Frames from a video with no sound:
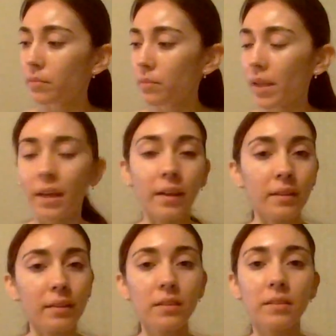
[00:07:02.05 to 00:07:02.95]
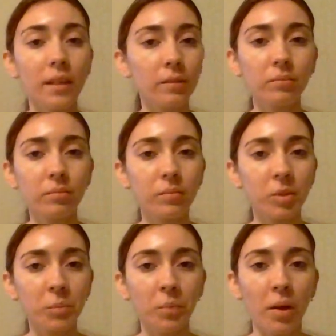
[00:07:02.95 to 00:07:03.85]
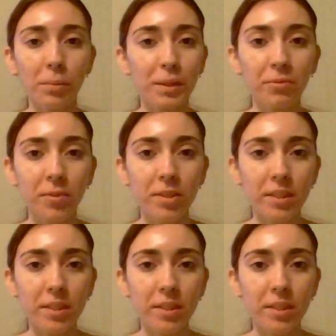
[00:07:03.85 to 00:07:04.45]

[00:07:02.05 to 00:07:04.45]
And that's probably the first